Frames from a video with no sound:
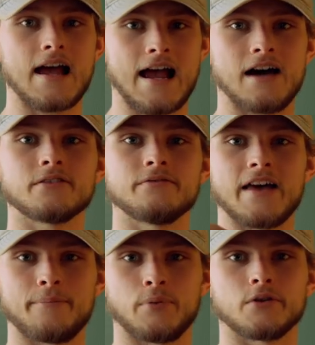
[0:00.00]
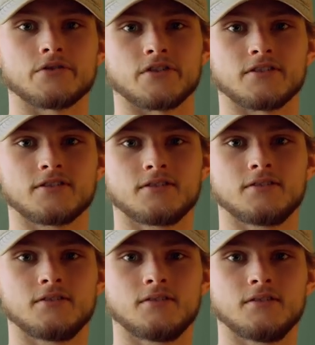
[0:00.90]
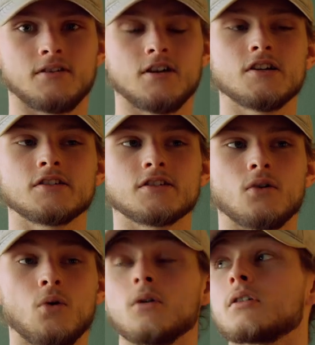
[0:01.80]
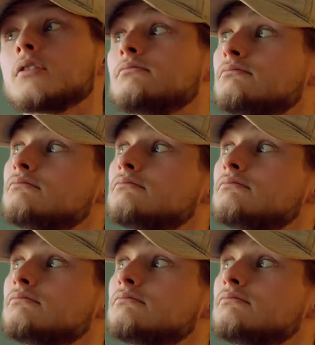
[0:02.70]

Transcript: out of that purchase. Or